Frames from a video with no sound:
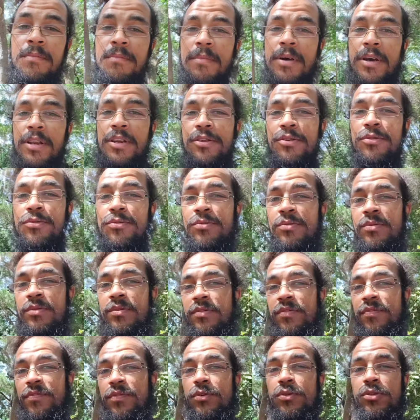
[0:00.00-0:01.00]
my new
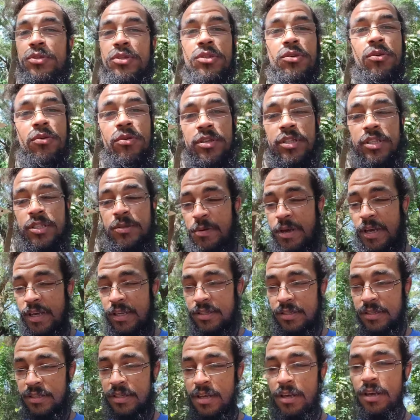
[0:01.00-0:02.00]
food storage
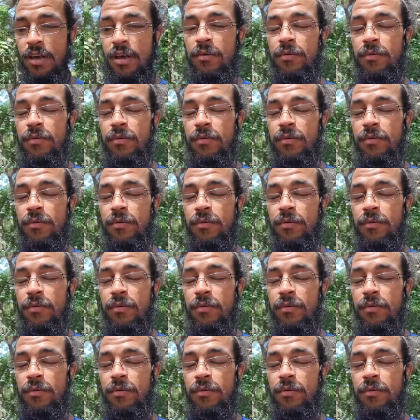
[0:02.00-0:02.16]
space